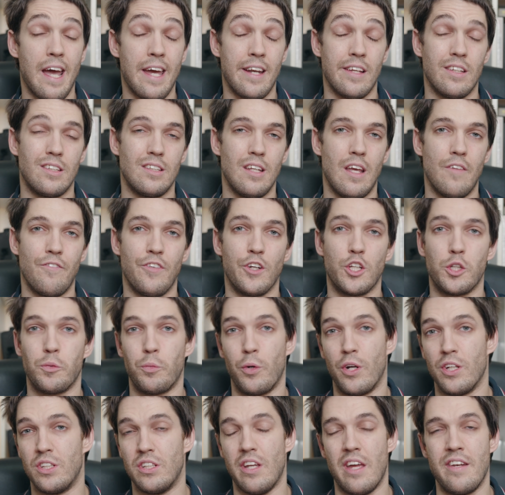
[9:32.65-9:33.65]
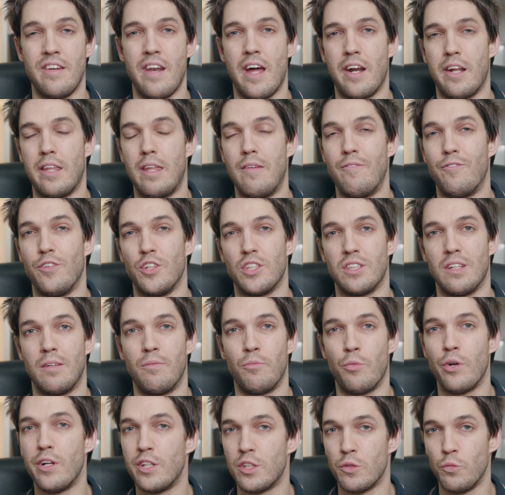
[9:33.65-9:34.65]
and a CF Express, and none of them for
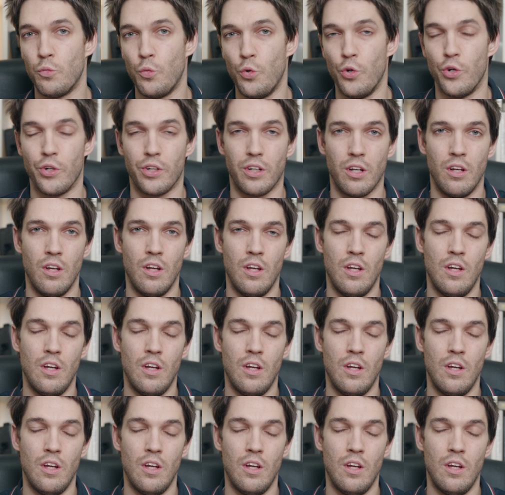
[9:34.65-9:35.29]
some reason work.